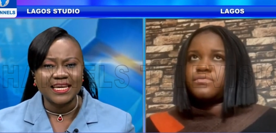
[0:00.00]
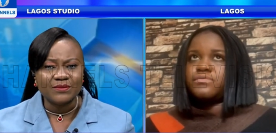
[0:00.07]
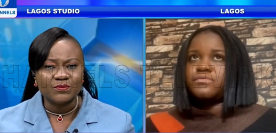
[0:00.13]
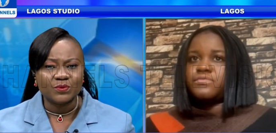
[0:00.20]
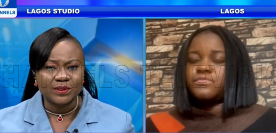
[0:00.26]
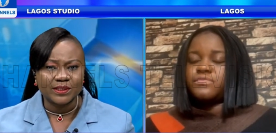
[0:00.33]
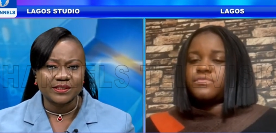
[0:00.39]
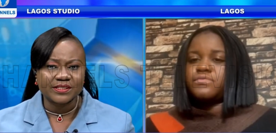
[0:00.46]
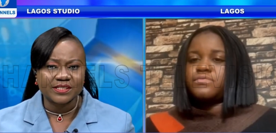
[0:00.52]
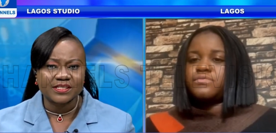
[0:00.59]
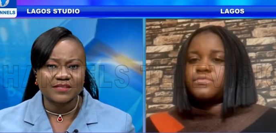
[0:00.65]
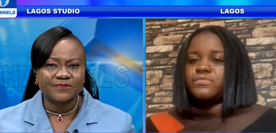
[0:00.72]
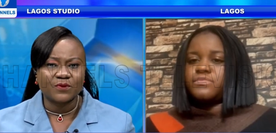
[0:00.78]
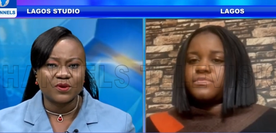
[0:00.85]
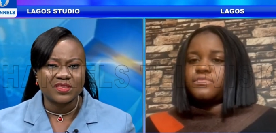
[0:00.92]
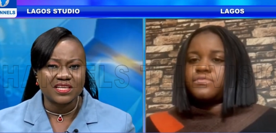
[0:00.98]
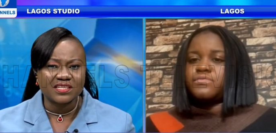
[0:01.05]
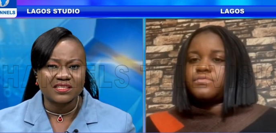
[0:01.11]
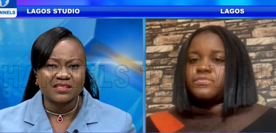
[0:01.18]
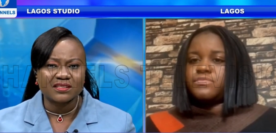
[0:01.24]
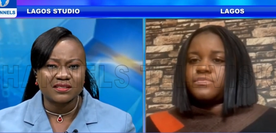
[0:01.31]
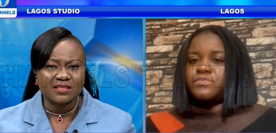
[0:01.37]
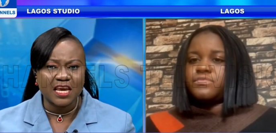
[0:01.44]
Speaker 1: inwards for these
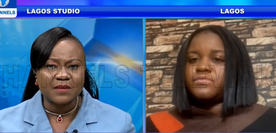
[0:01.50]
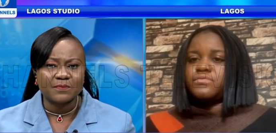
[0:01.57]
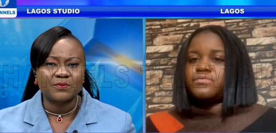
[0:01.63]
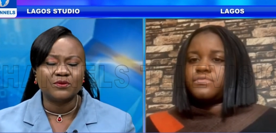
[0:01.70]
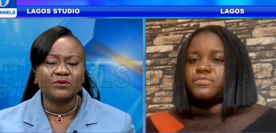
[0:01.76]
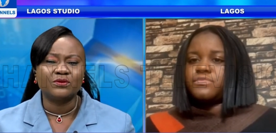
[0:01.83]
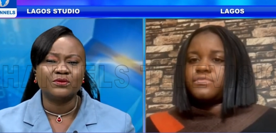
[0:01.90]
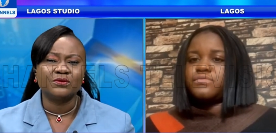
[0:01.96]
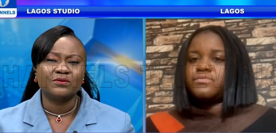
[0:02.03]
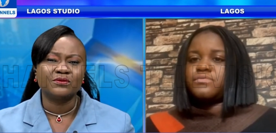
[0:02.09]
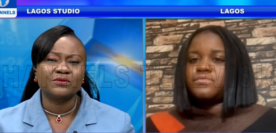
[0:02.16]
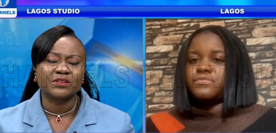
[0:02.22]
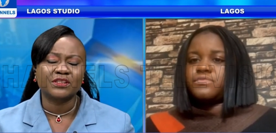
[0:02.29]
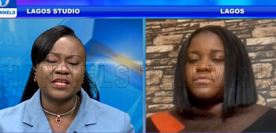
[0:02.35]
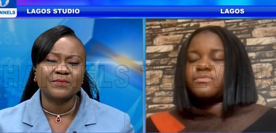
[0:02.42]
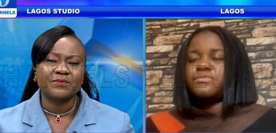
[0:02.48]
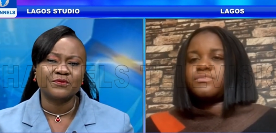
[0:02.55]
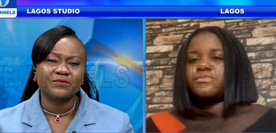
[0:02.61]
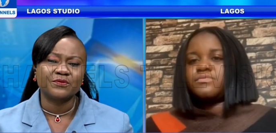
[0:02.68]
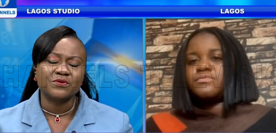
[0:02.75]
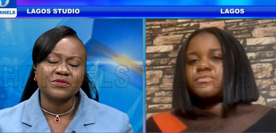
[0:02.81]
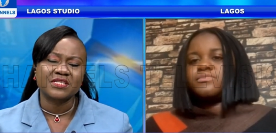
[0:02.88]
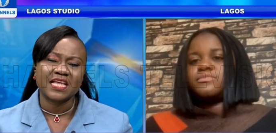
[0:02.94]
staple staple
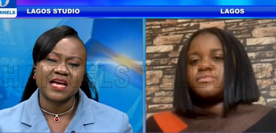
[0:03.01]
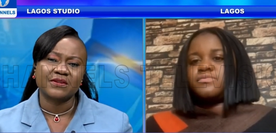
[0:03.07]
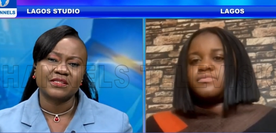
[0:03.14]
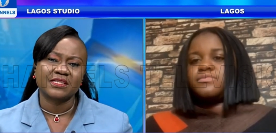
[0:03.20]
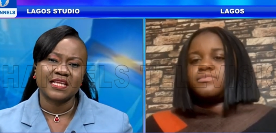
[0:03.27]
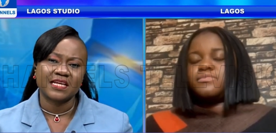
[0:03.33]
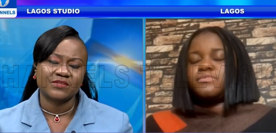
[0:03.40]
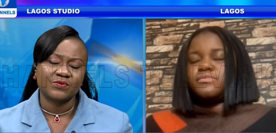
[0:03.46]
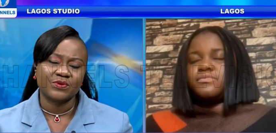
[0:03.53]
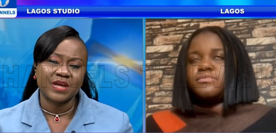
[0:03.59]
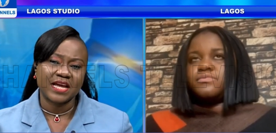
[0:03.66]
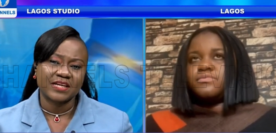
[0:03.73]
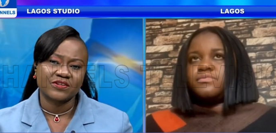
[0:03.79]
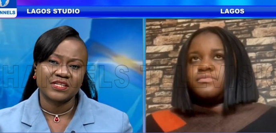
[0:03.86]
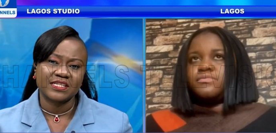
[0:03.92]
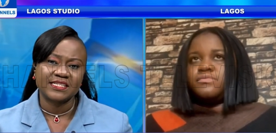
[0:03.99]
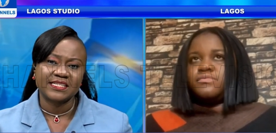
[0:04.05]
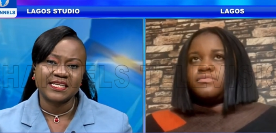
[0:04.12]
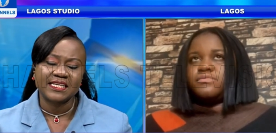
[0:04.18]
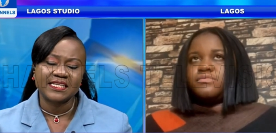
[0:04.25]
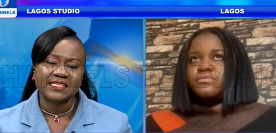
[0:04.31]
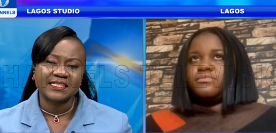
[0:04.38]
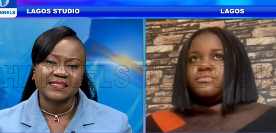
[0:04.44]
foods that, that we actually
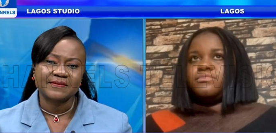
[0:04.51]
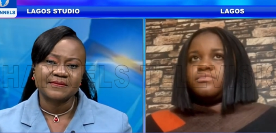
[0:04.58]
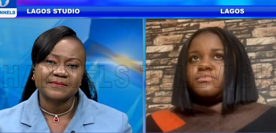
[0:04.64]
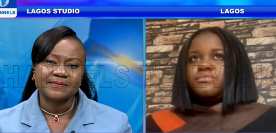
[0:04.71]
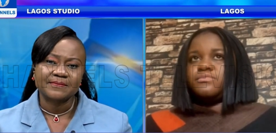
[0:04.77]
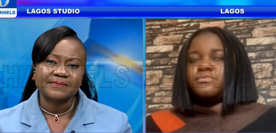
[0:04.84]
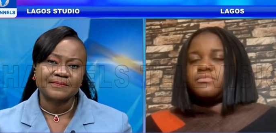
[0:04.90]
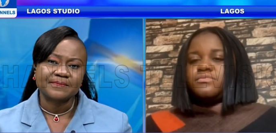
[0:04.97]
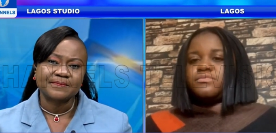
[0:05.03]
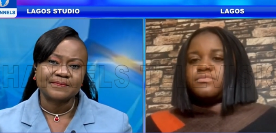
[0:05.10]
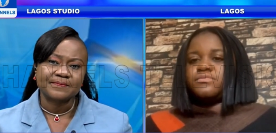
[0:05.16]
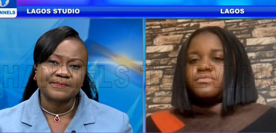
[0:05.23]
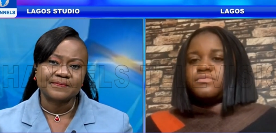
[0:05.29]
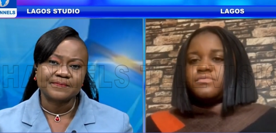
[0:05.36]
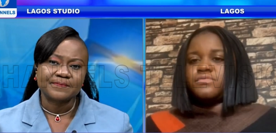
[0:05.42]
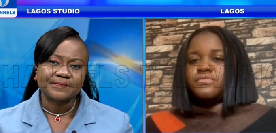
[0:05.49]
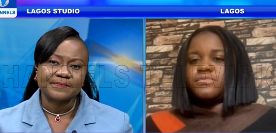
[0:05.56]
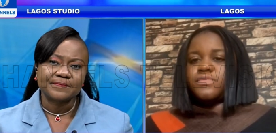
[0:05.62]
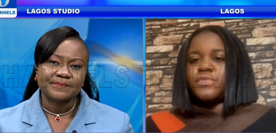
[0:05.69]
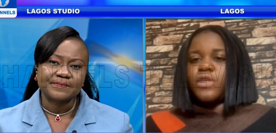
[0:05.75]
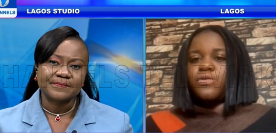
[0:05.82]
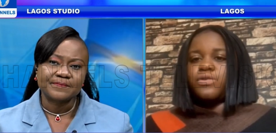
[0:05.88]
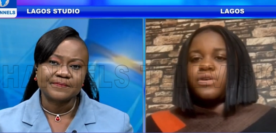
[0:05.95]
need?
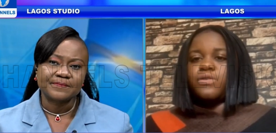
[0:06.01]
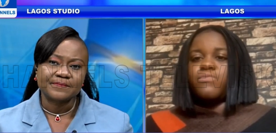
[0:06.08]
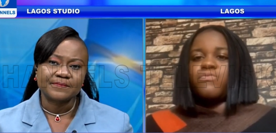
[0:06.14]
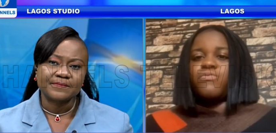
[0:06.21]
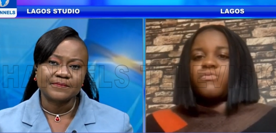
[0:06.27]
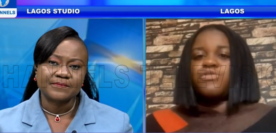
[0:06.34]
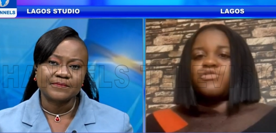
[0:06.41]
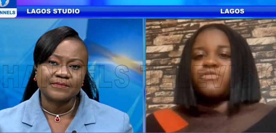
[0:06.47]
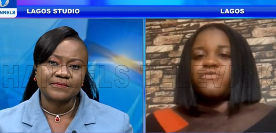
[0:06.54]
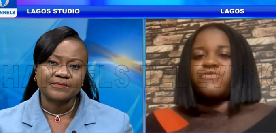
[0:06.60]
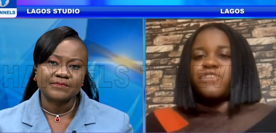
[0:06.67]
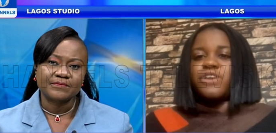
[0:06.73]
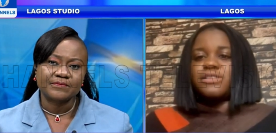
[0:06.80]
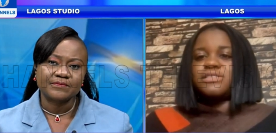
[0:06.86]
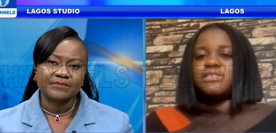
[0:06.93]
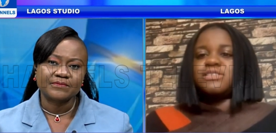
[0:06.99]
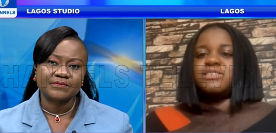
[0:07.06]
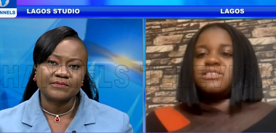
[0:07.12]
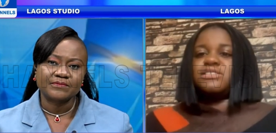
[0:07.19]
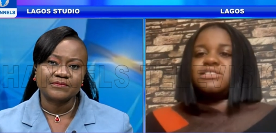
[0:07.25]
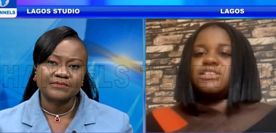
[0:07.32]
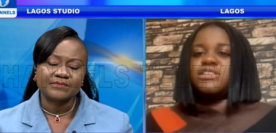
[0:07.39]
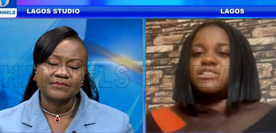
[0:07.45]
Speaker 2: Okay, one of that
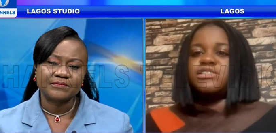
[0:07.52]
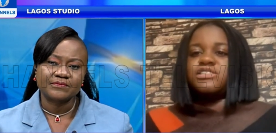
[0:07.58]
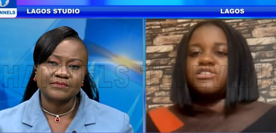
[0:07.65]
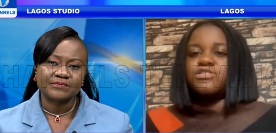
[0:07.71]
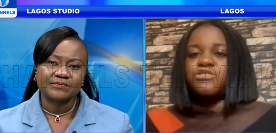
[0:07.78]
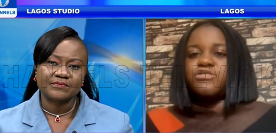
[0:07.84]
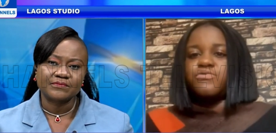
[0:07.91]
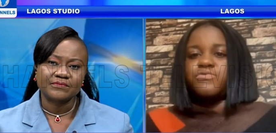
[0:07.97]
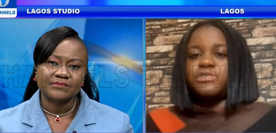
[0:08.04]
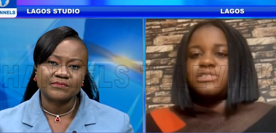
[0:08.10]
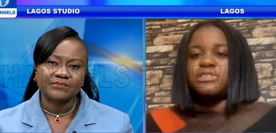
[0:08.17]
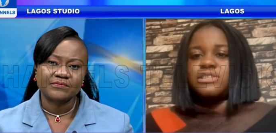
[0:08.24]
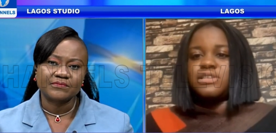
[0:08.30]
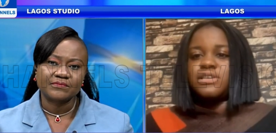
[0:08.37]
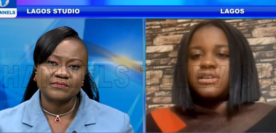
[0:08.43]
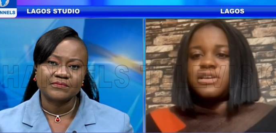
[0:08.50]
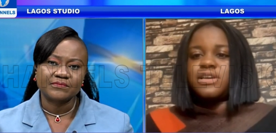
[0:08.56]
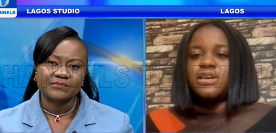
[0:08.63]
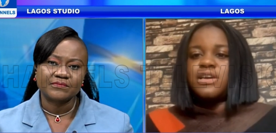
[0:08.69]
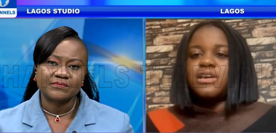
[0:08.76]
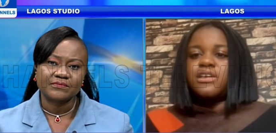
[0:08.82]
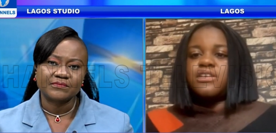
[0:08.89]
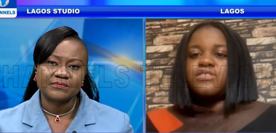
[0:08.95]
is insecurity.
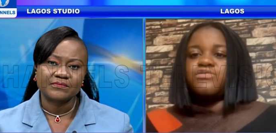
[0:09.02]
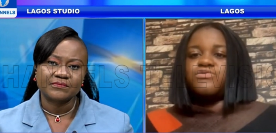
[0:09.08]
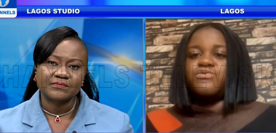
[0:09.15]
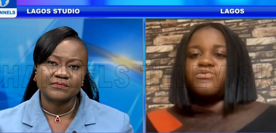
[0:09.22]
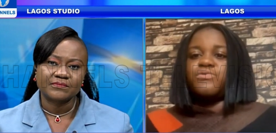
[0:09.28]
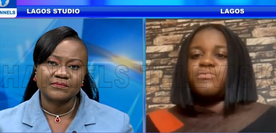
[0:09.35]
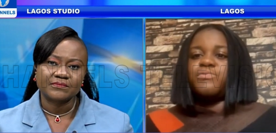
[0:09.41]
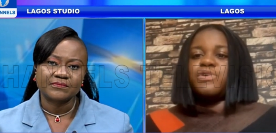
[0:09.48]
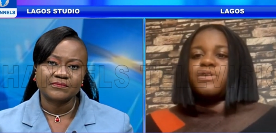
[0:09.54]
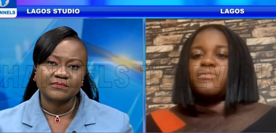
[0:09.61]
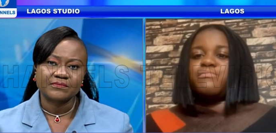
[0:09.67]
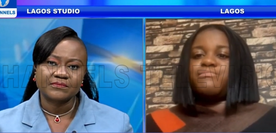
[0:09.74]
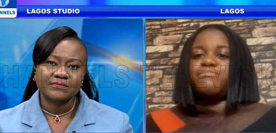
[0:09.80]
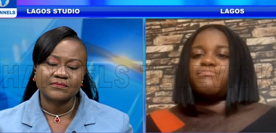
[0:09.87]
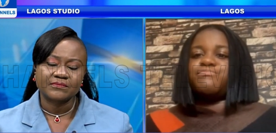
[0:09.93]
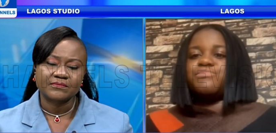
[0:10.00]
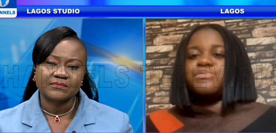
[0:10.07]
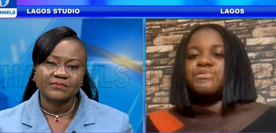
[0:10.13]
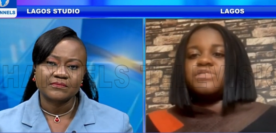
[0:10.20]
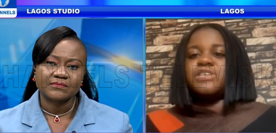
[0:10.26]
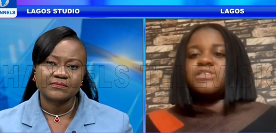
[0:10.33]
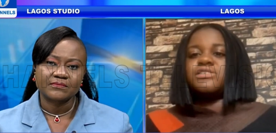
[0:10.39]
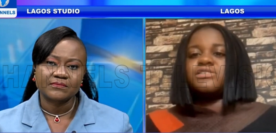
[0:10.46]
You know, um,
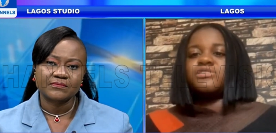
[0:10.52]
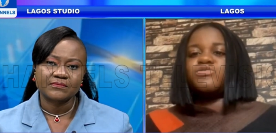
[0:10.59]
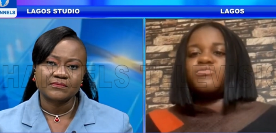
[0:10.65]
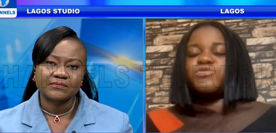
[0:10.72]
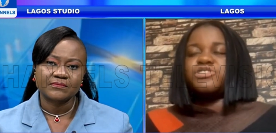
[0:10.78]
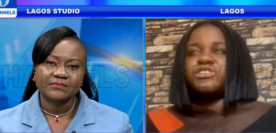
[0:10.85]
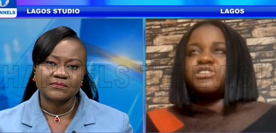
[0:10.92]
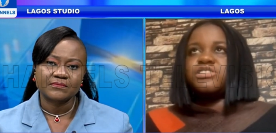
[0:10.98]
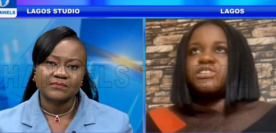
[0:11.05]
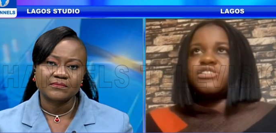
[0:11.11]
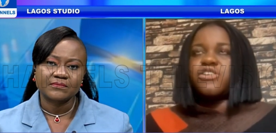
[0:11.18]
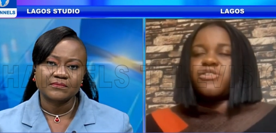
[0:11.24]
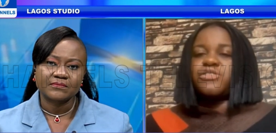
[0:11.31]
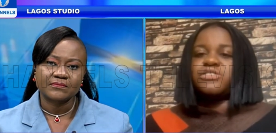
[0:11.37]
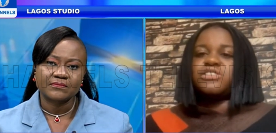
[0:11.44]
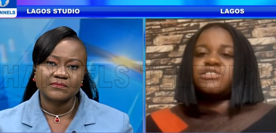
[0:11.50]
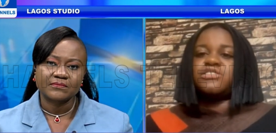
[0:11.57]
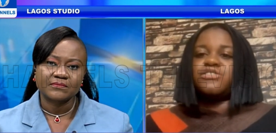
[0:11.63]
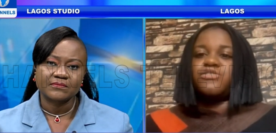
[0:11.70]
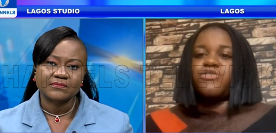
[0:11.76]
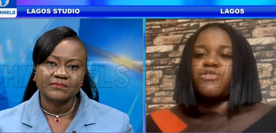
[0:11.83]
there's so much insecurity in the